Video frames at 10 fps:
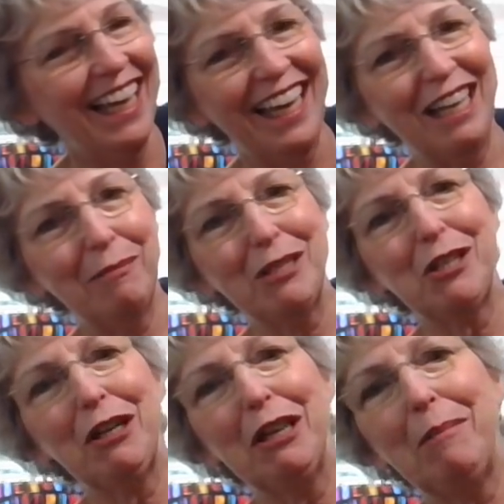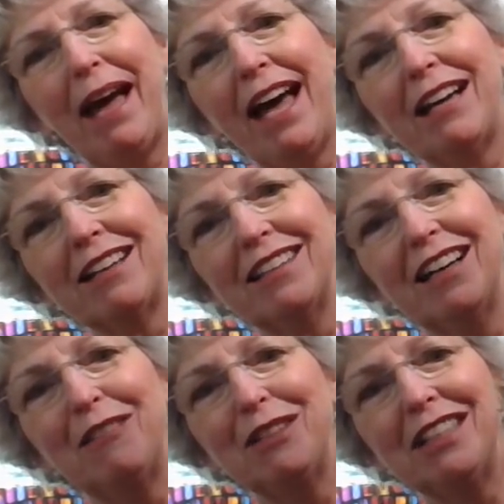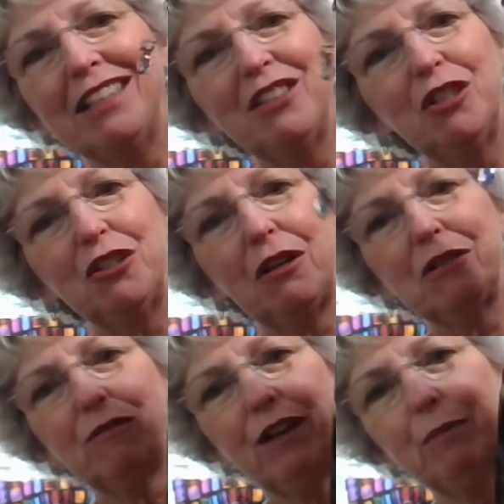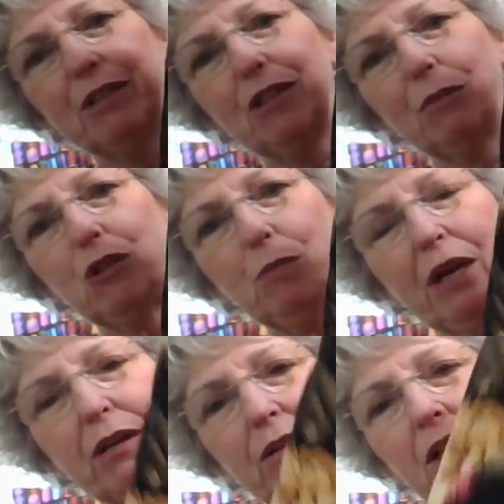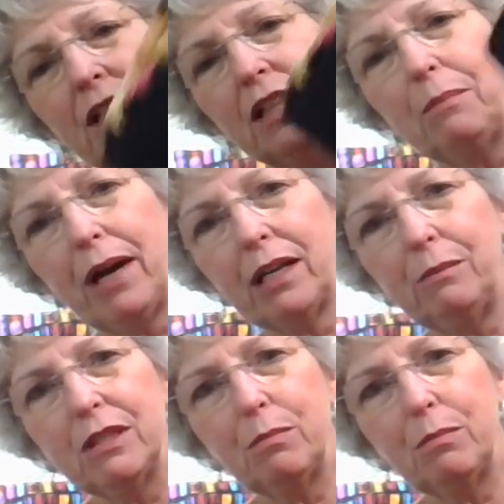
And let me show you the back of it. It just shows the fabric so much better. The bottom is